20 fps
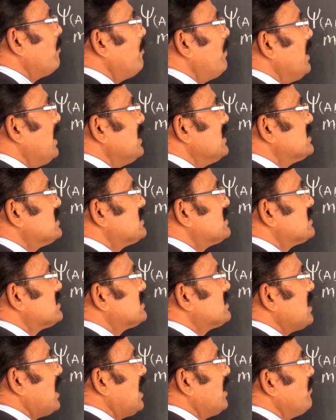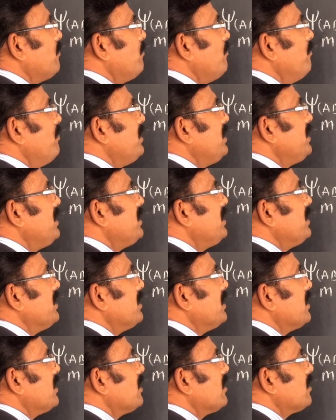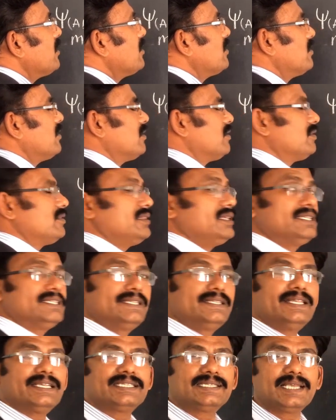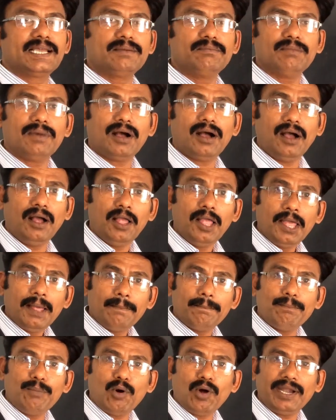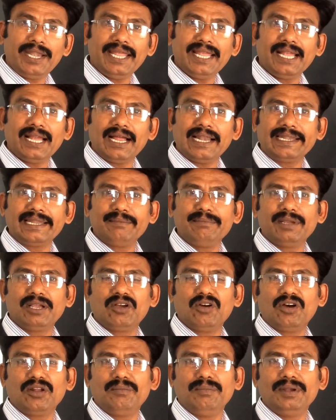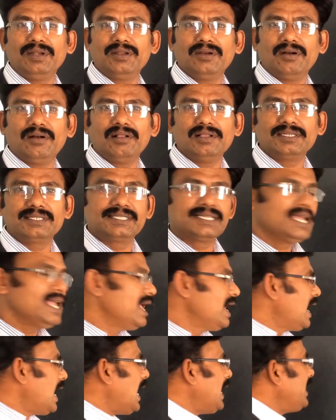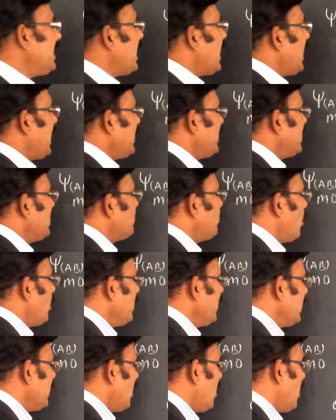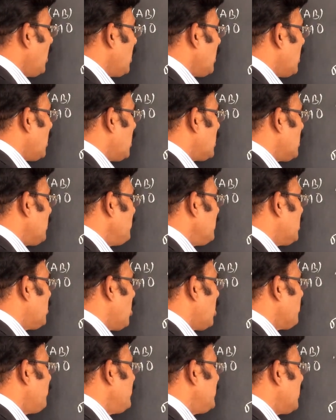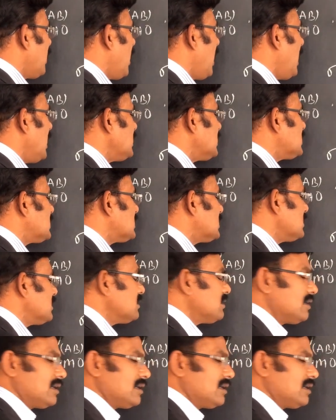plus psi B. This is the sigma bonding atomic orbitals. And anti-bonding atomic orbitals,